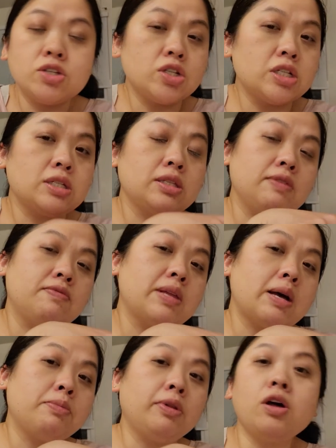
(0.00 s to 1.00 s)
just leave them
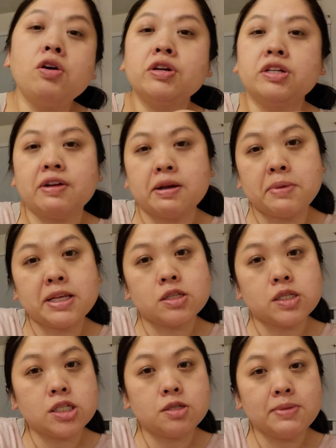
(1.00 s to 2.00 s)
down below or direct
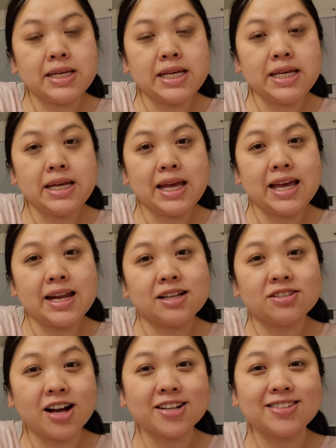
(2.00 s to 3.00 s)
message me and I'll
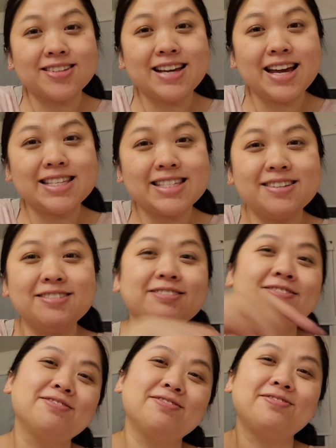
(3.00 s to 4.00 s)
talk to you guys
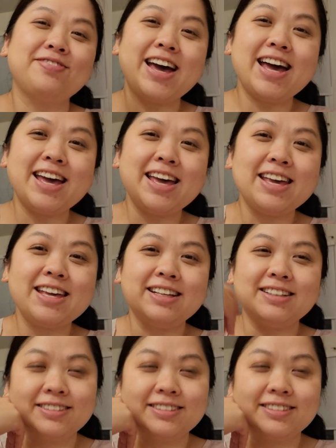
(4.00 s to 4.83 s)
soon. Bye.